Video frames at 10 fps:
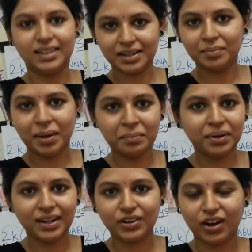
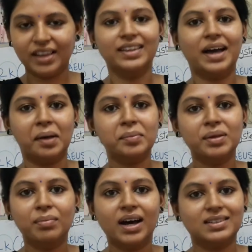Remember drawing
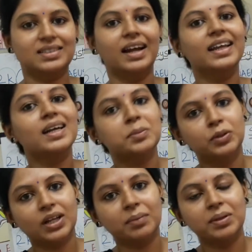amoeba, studying
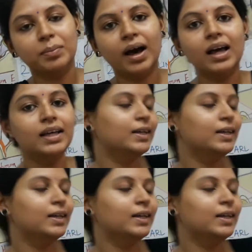about amoeba?